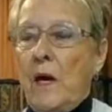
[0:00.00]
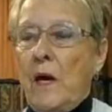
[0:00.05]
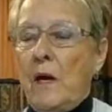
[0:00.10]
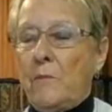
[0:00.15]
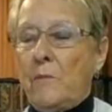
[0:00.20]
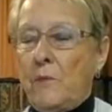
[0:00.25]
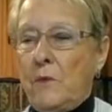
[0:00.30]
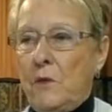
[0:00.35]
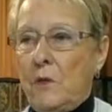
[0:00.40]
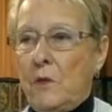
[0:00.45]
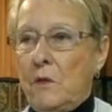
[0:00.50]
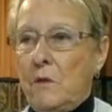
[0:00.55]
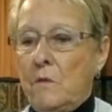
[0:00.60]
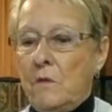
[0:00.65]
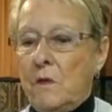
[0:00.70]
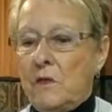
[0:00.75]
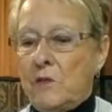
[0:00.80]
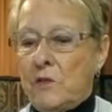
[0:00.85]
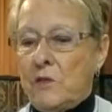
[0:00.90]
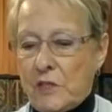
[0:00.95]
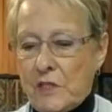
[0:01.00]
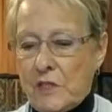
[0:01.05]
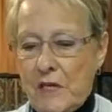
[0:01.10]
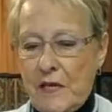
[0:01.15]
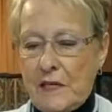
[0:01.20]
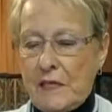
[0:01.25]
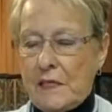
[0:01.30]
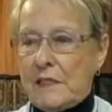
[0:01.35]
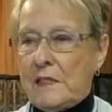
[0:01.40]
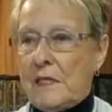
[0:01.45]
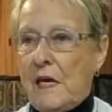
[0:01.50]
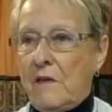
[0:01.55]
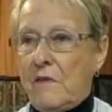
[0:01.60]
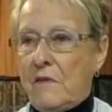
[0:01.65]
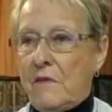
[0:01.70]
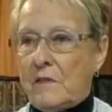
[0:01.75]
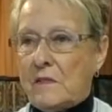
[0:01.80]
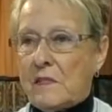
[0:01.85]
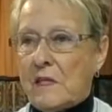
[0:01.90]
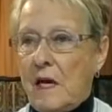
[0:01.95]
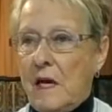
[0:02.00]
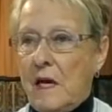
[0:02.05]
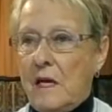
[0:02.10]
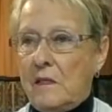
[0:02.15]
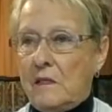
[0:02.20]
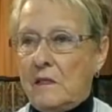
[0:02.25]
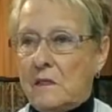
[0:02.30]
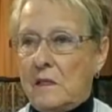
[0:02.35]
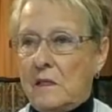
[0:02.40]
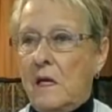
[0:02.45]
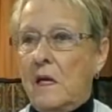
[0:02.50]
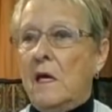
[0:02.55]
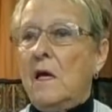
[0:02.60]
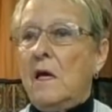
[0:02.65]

help you, just like in Nathan's case.